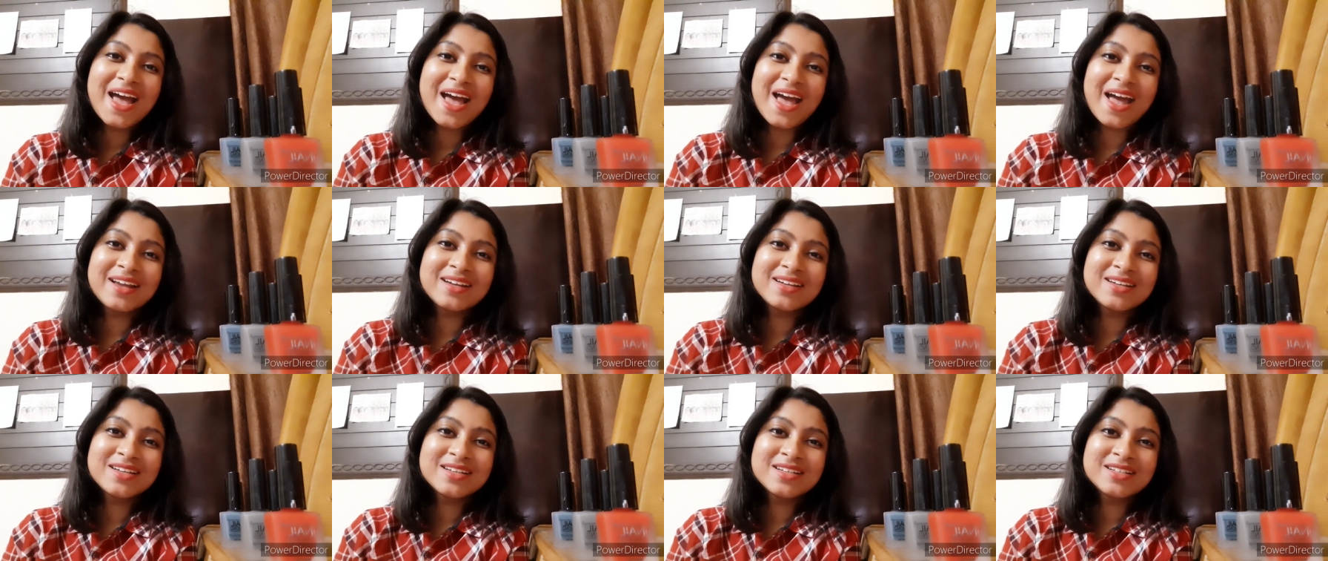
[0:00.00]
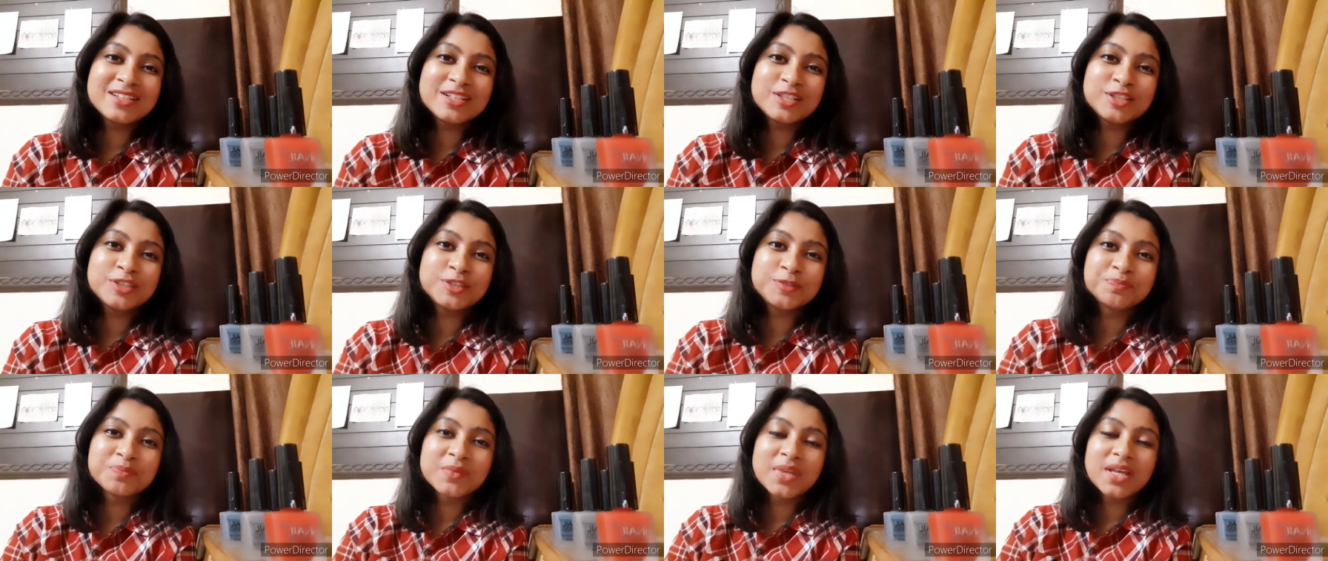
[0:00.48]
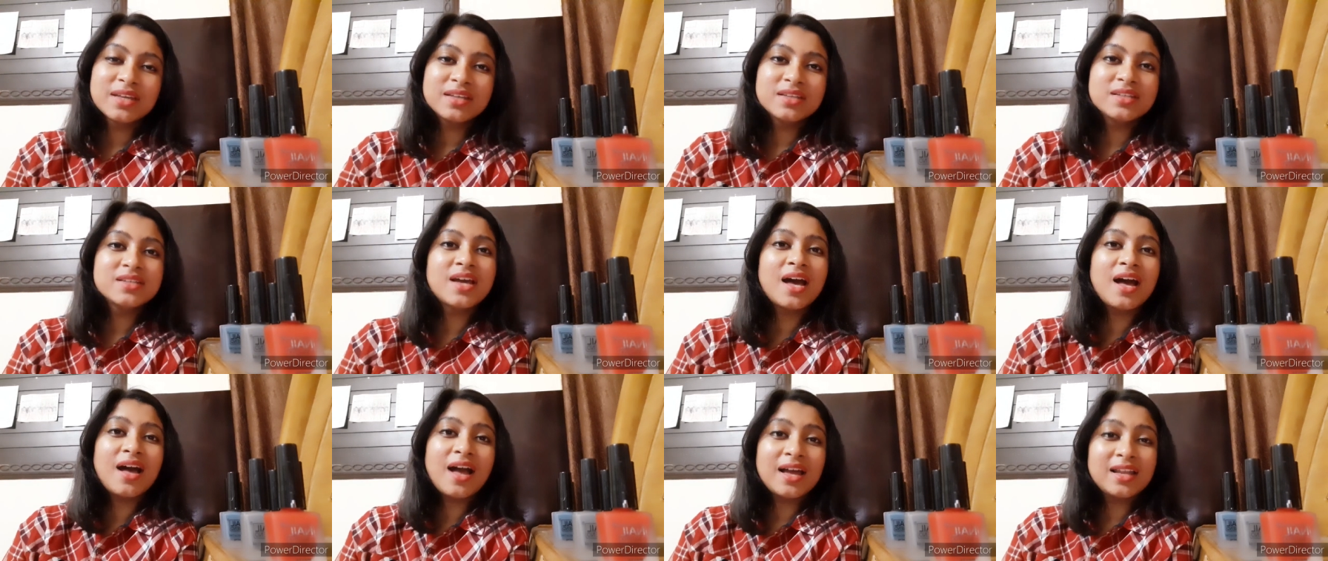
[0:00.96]
And
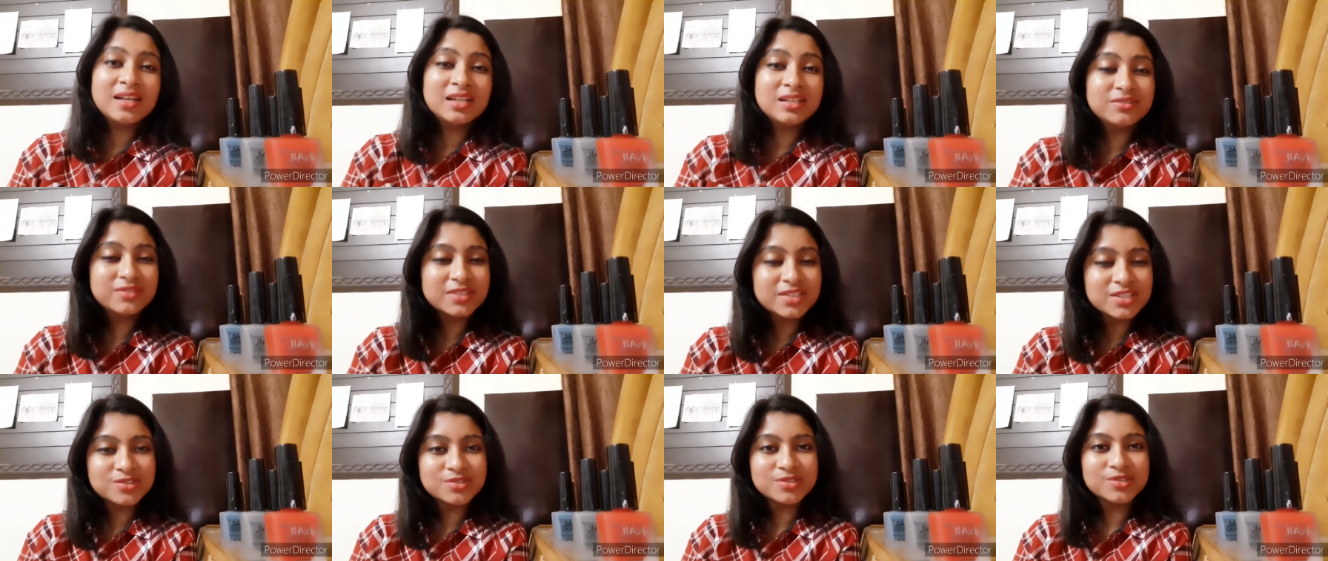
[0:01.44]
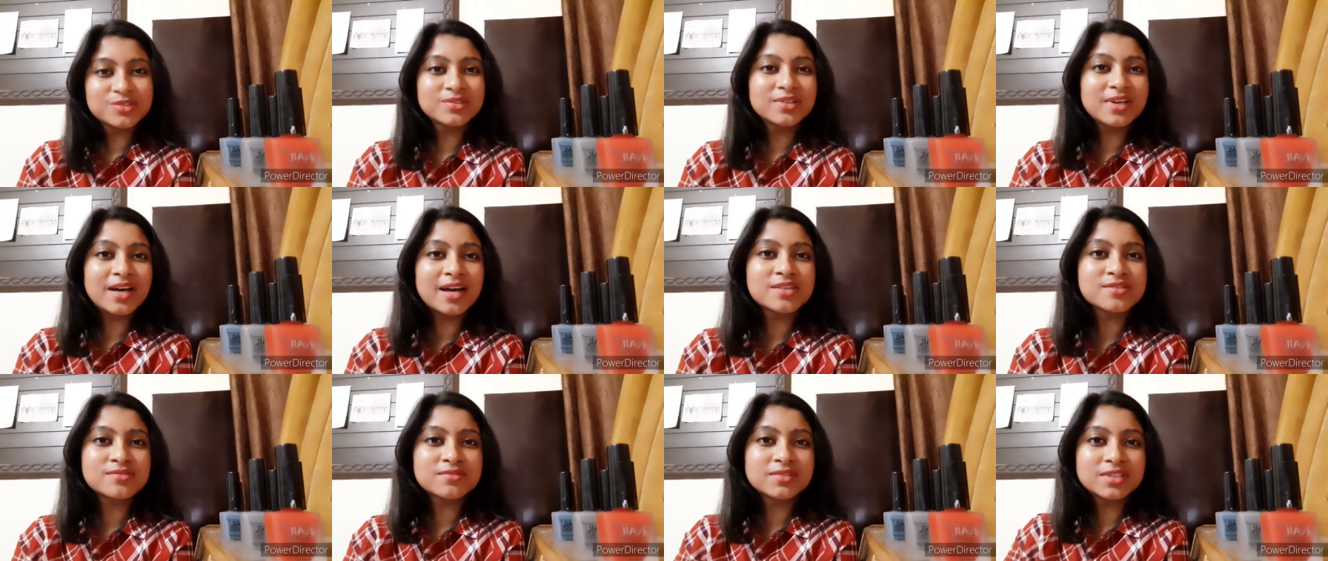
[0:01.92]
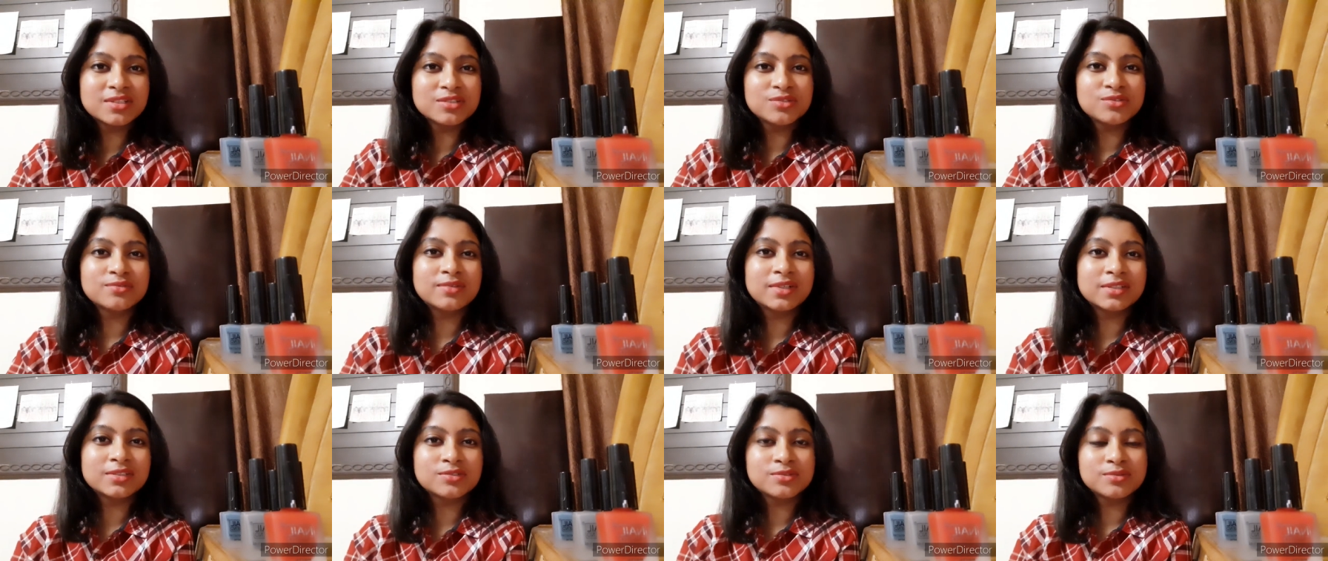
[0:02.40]
yeah, I'll leave it to you guys whether
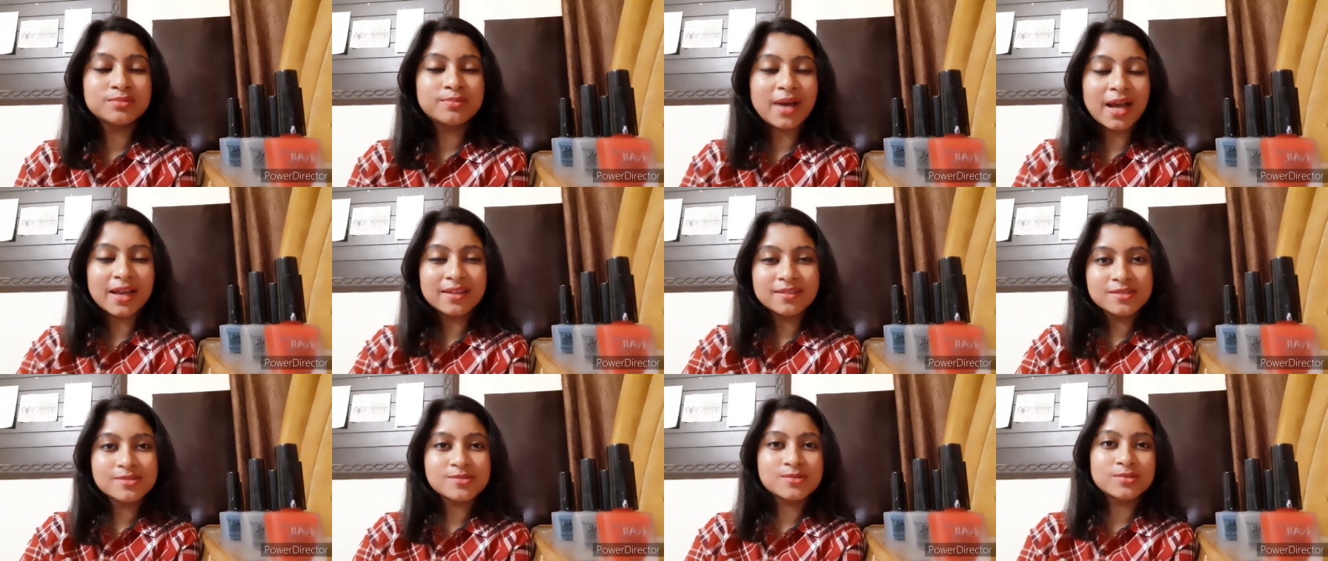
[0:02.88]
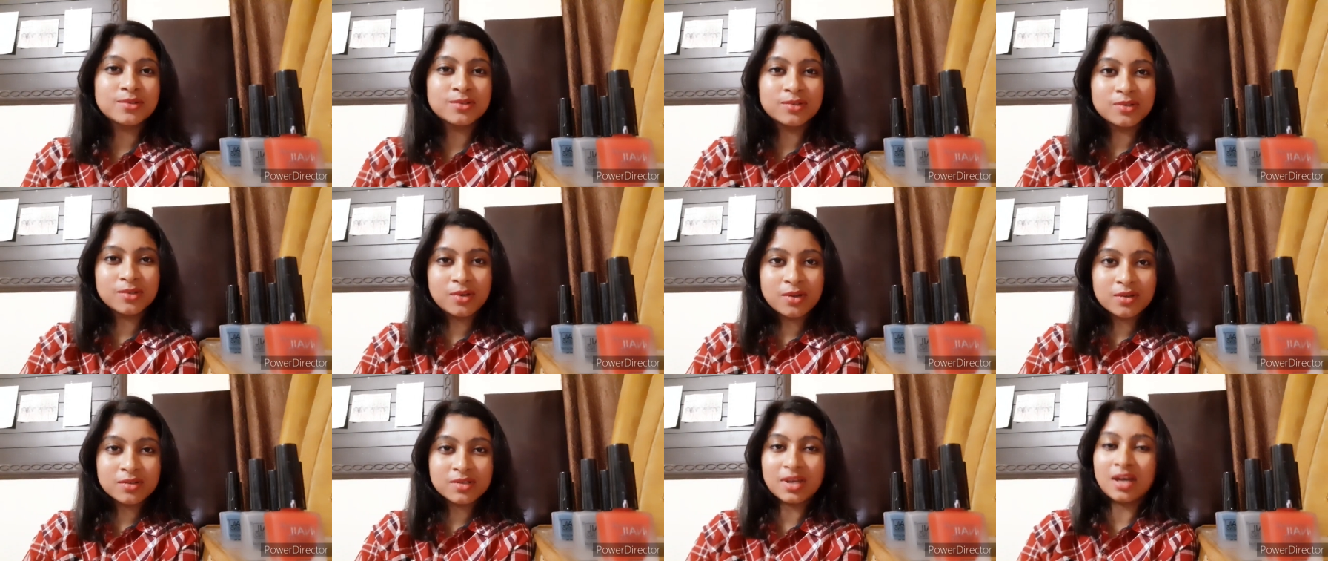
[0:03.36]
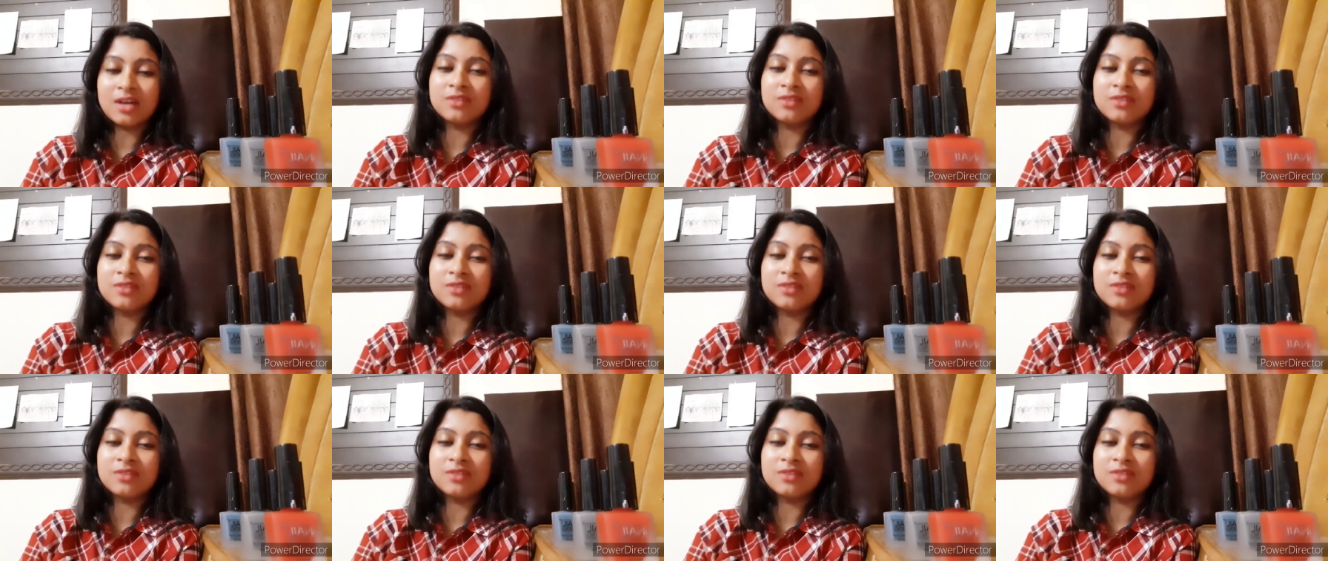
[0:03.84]
you want to buy this or not.